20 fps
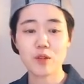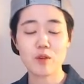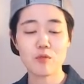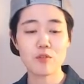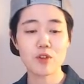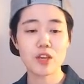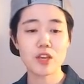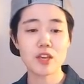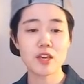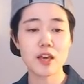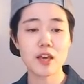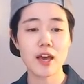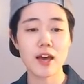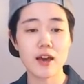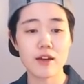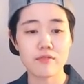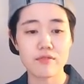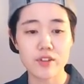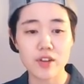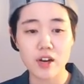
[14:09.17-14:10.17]
We
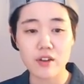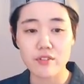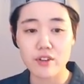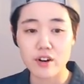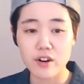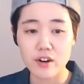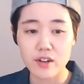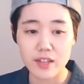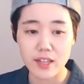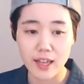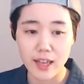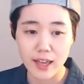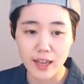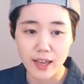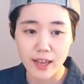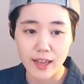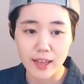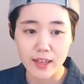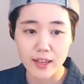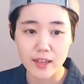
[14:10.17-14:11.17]
have covered
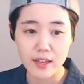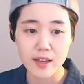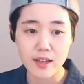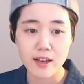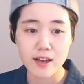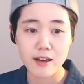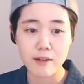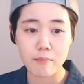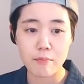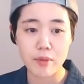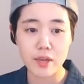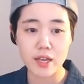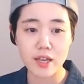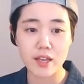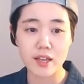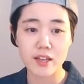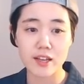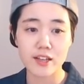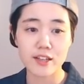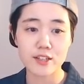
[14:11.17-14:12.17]
A,
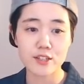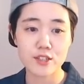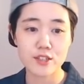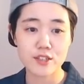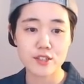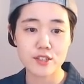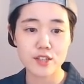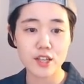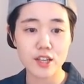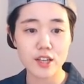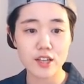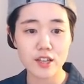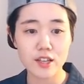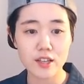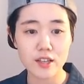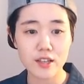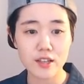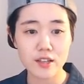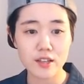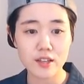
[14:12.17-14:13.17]
B,
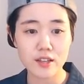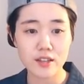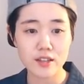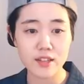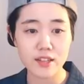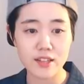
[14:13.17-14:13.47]
C, D.